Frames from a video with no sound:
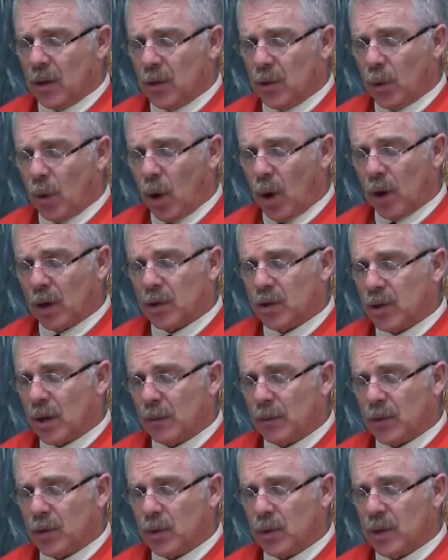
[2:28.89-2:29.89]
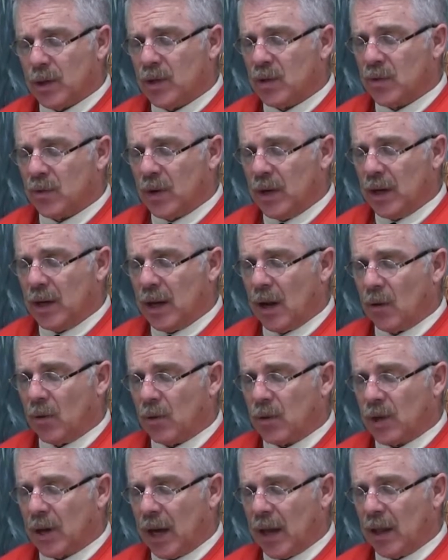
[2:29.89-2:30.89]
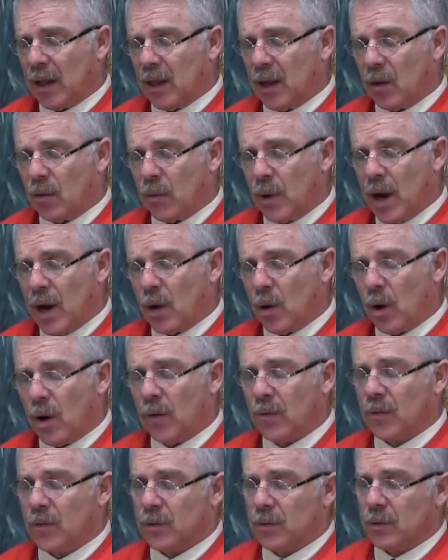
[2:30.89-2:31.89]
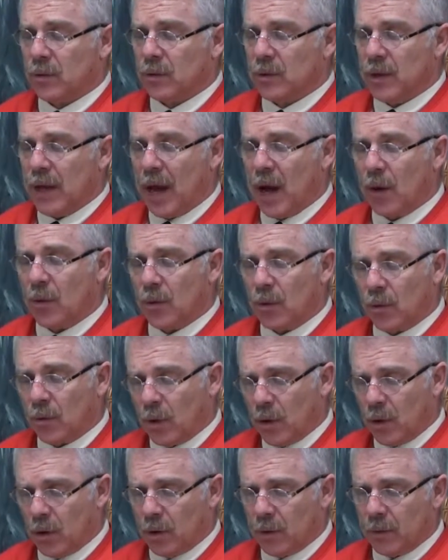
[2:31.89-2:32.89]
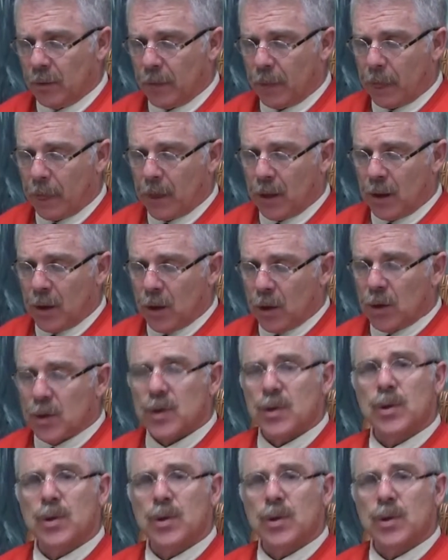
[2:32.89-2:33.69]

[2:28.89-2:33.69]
The dog jumped to its feet, and together they ran off down the road.